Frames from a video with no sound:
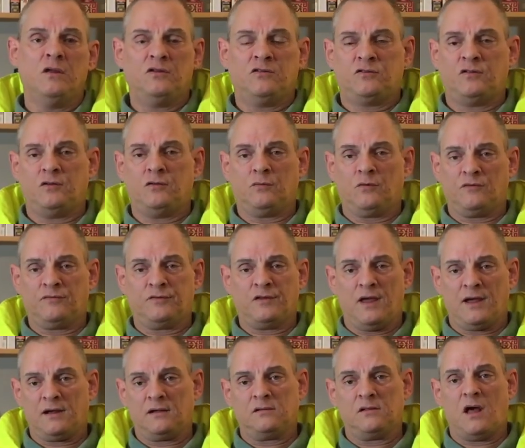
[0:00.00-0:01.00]
to
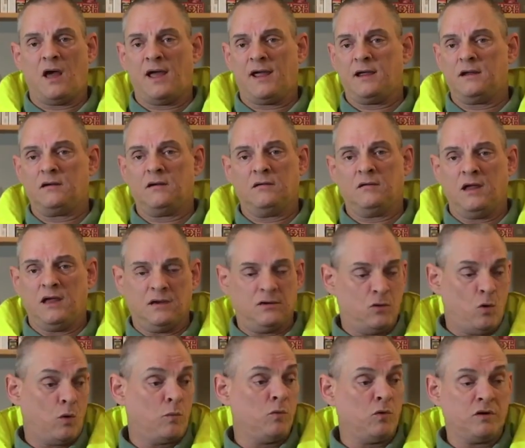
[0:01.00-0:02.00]
reflect light in
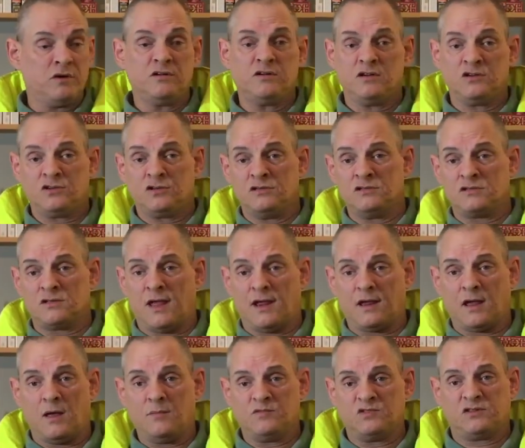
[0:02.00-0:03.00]
normal conditions,
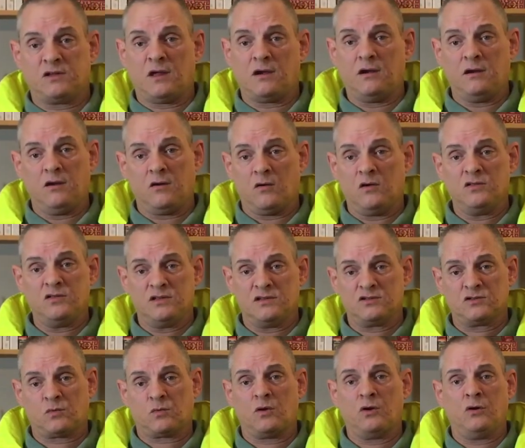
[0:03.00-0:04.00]
like I'm standing here in
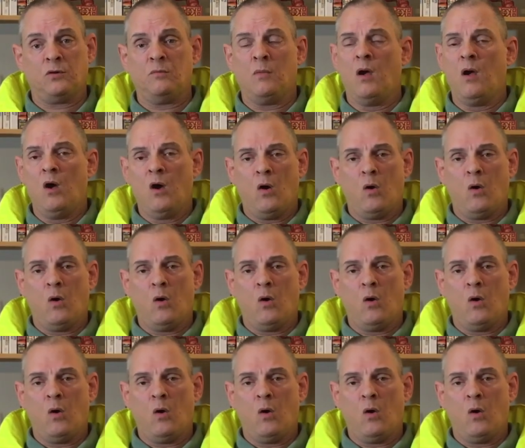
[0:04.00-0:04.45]
this room,